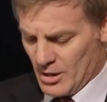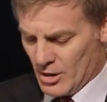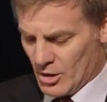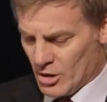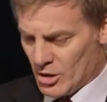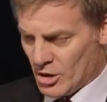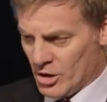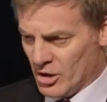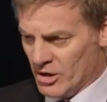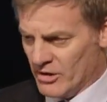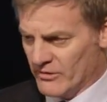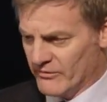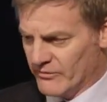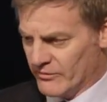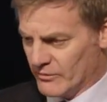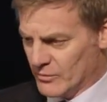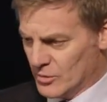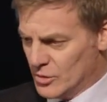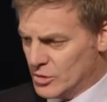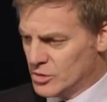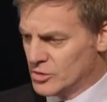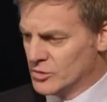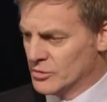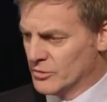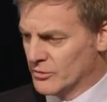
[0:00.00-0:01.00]
of
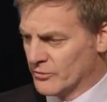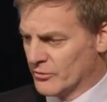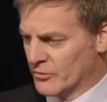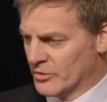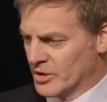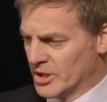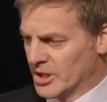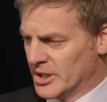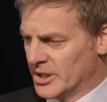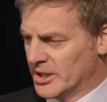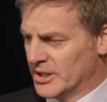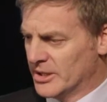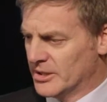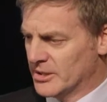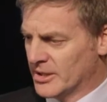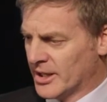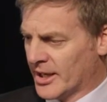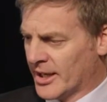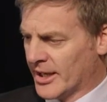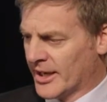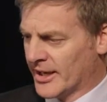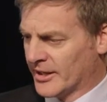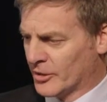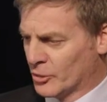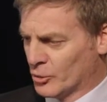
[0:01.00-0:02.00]

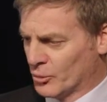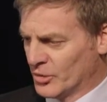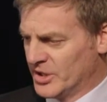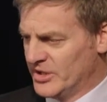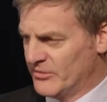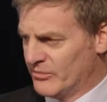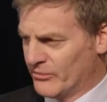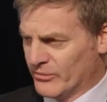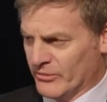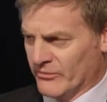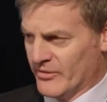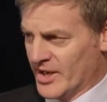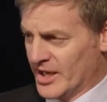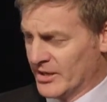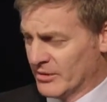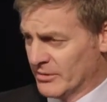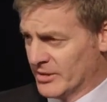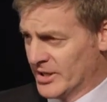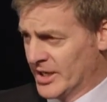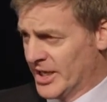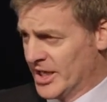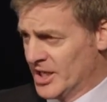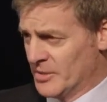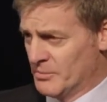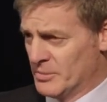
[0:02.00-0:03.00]
the grief of
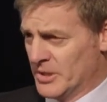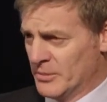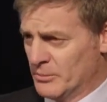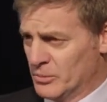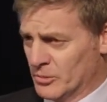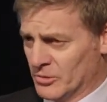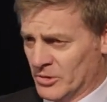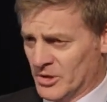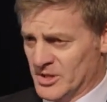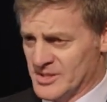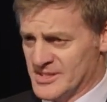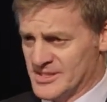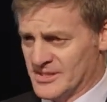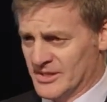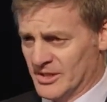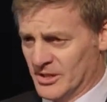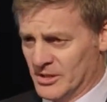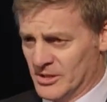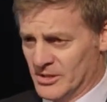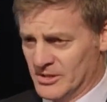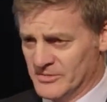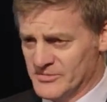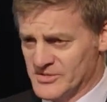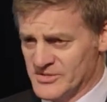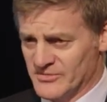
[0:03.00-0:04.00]
180 people who lost their
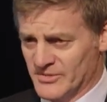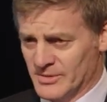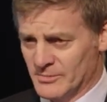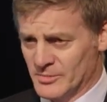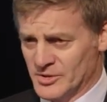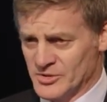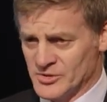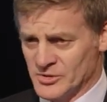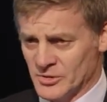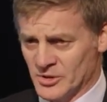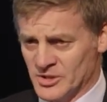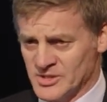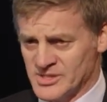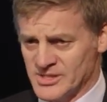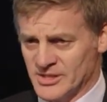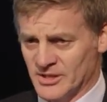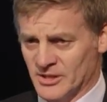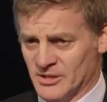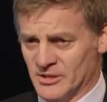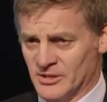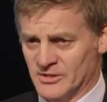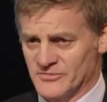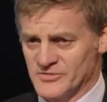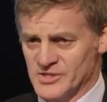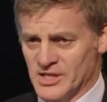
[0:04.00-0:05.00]
lives, families who lost their
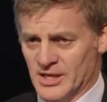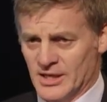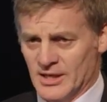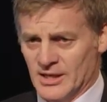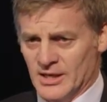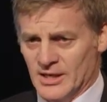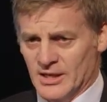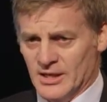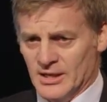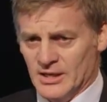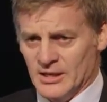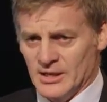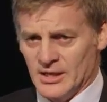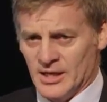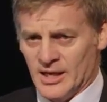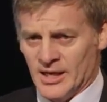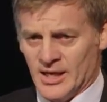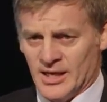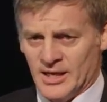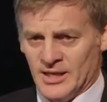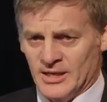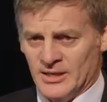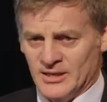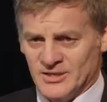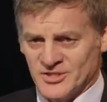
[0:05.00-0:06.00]
lives,
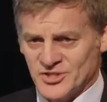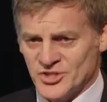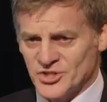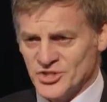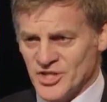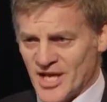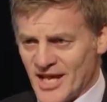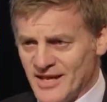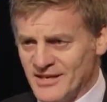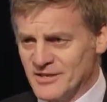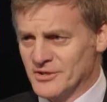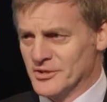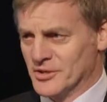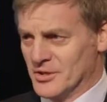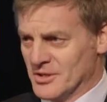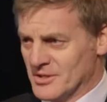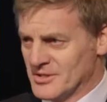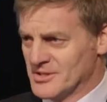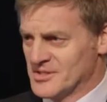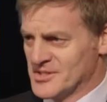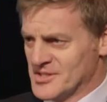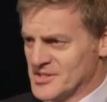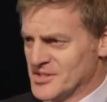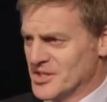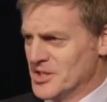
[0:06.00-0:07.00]
a shattered
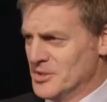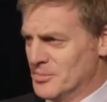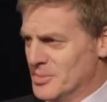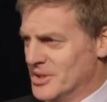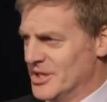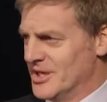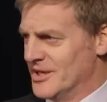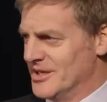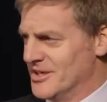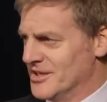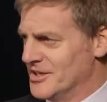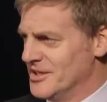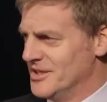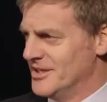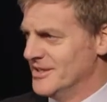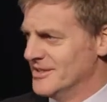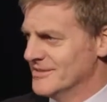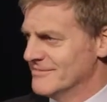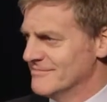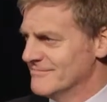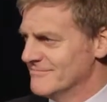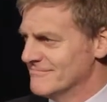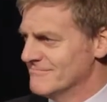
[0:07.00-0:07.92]
CBD.